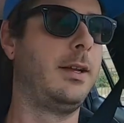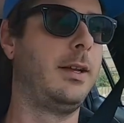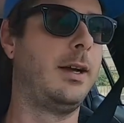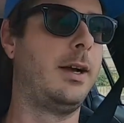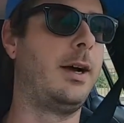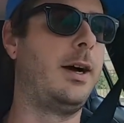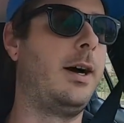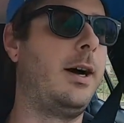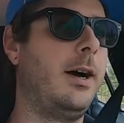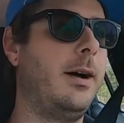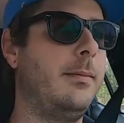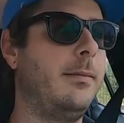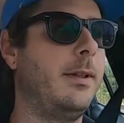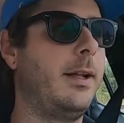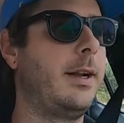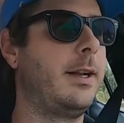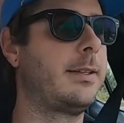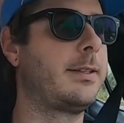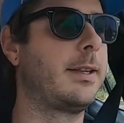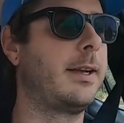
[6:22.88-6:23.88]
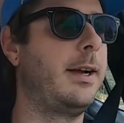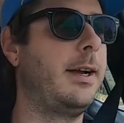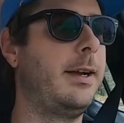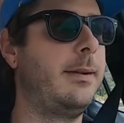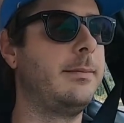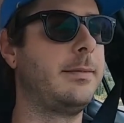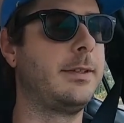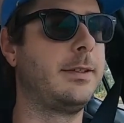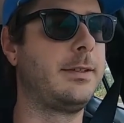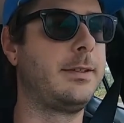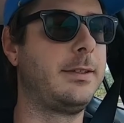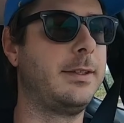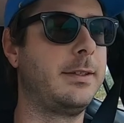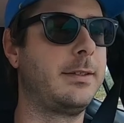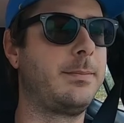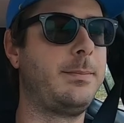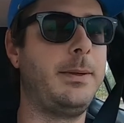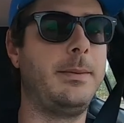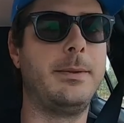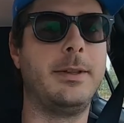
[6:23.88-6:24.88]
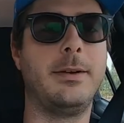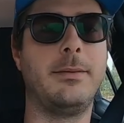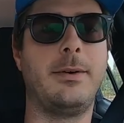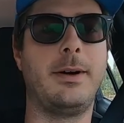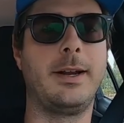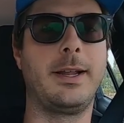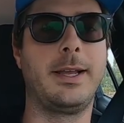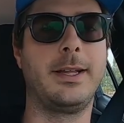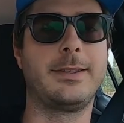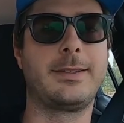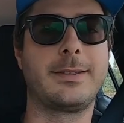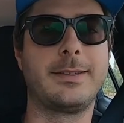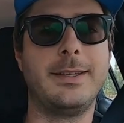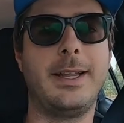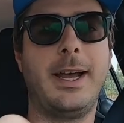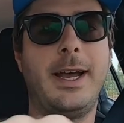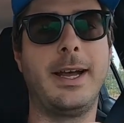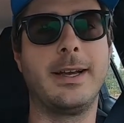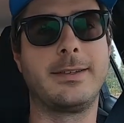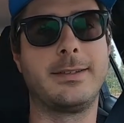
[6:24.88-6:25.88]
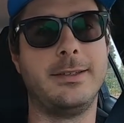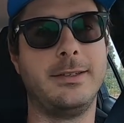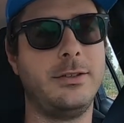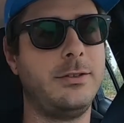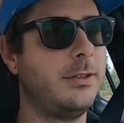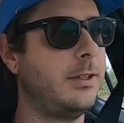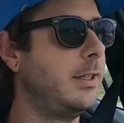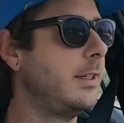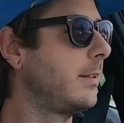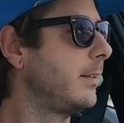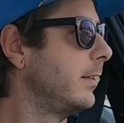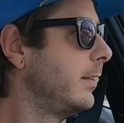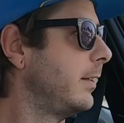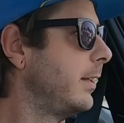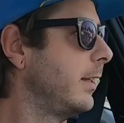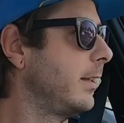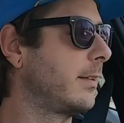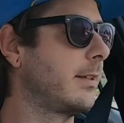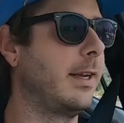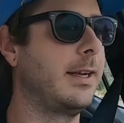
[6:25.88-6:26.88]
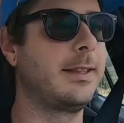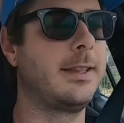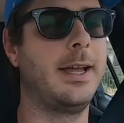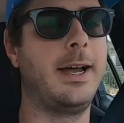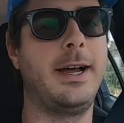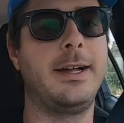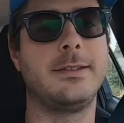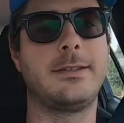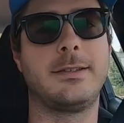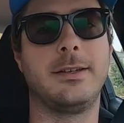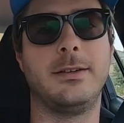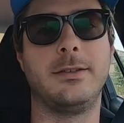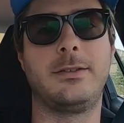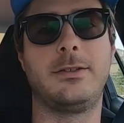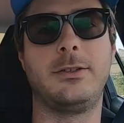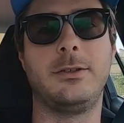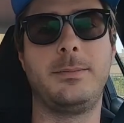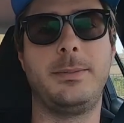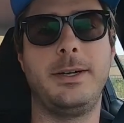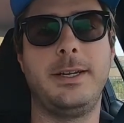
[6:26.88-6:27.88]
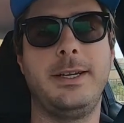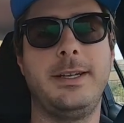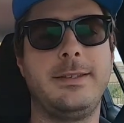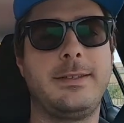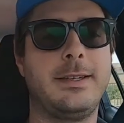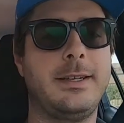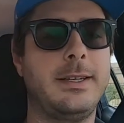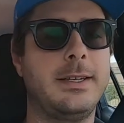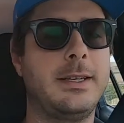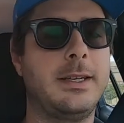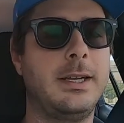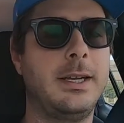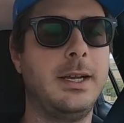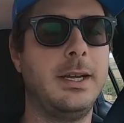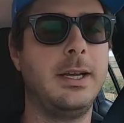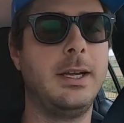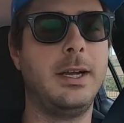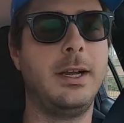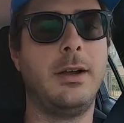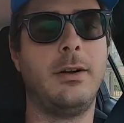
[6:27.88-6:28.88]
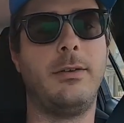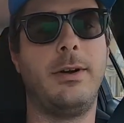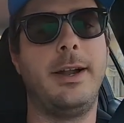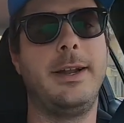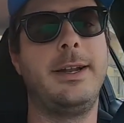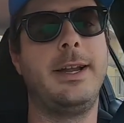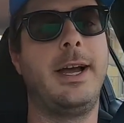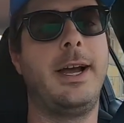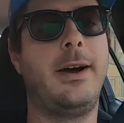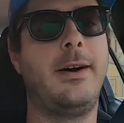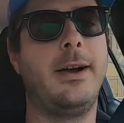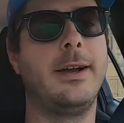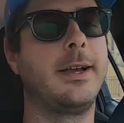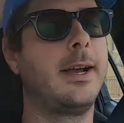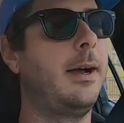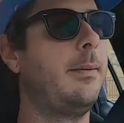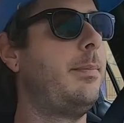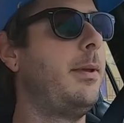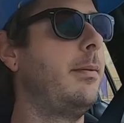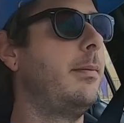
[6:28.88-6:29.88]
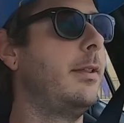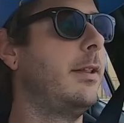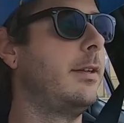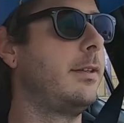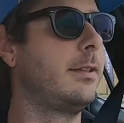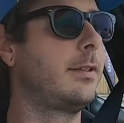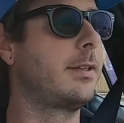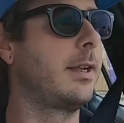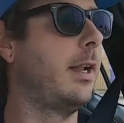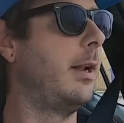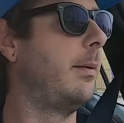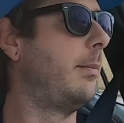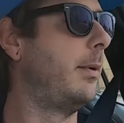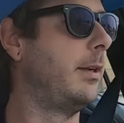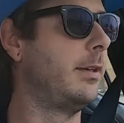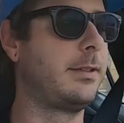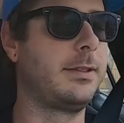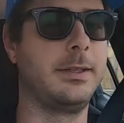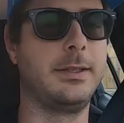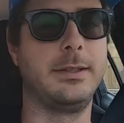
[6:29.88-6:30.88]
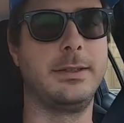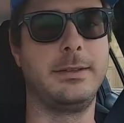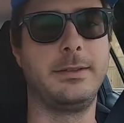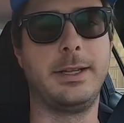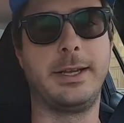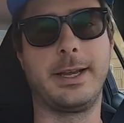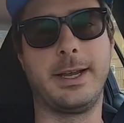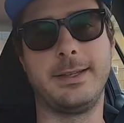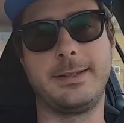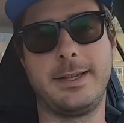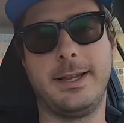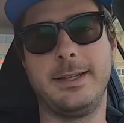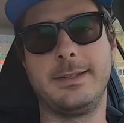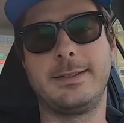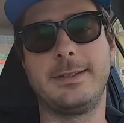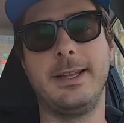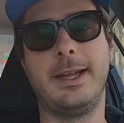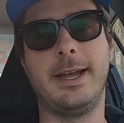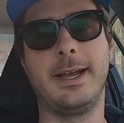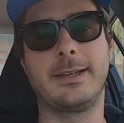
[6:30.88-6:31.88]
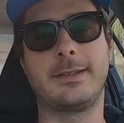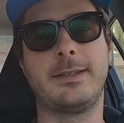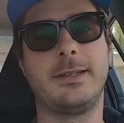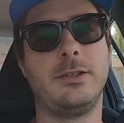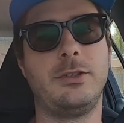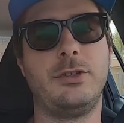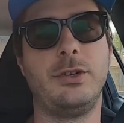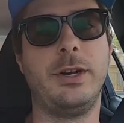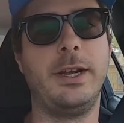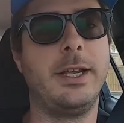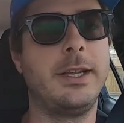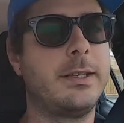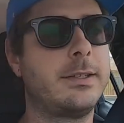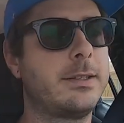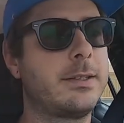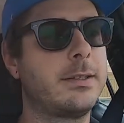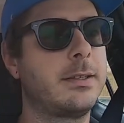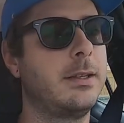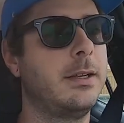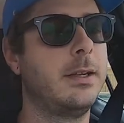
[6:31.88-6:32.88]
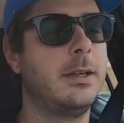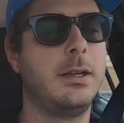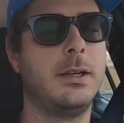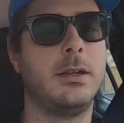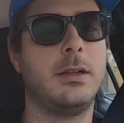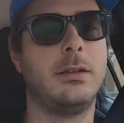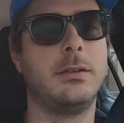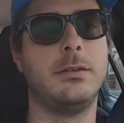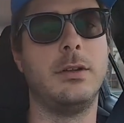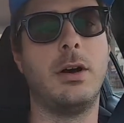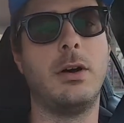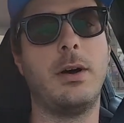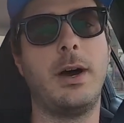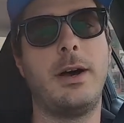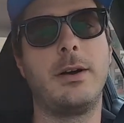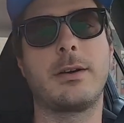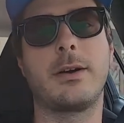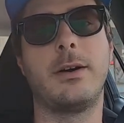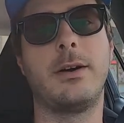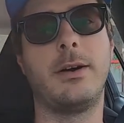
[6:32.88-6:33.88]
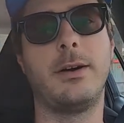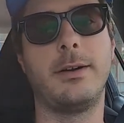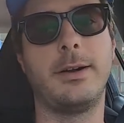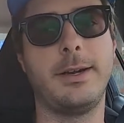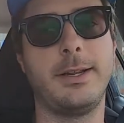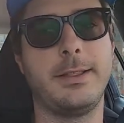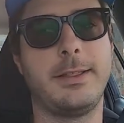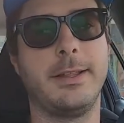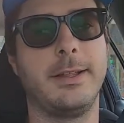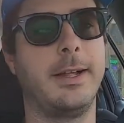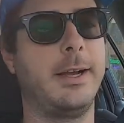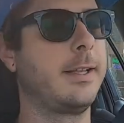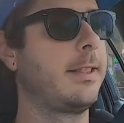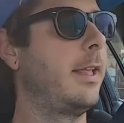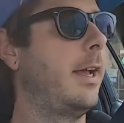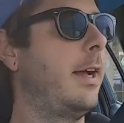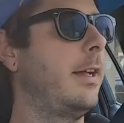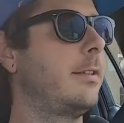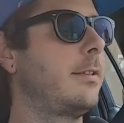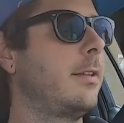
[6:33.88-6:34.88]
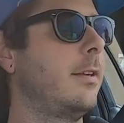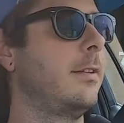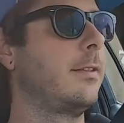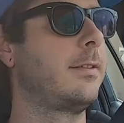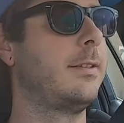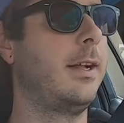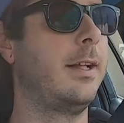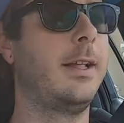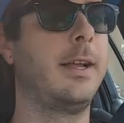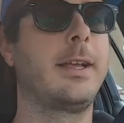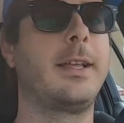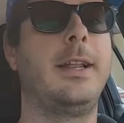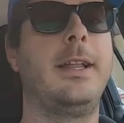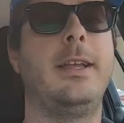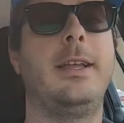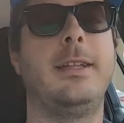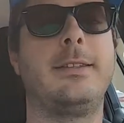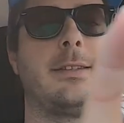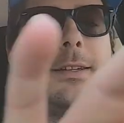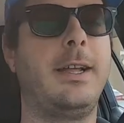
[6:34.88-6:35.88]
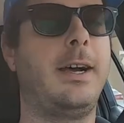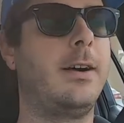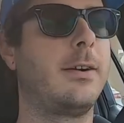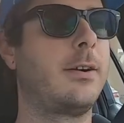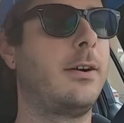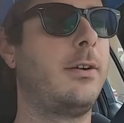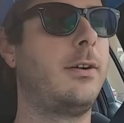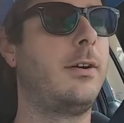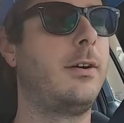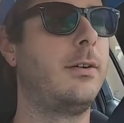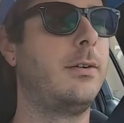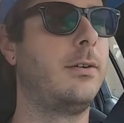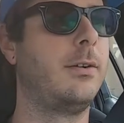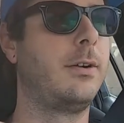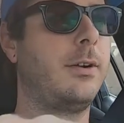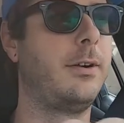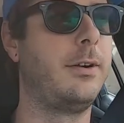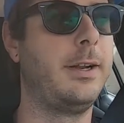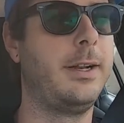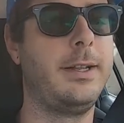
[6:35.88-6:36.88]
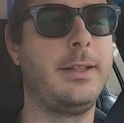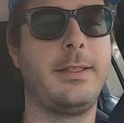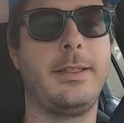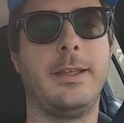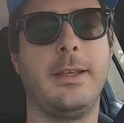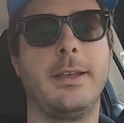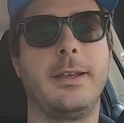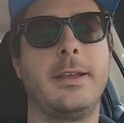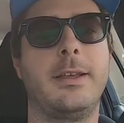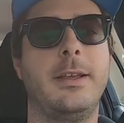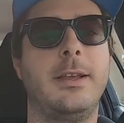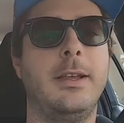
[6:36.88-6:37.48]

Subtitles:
A lot of times it's just people that want to get snacks and drinks and things like that, so it's super easy. Right now I got people that just got a bunch of, like I said, snacks and drinks, no alcohol or anything like that, so it's not like it's an alcohol order or anything.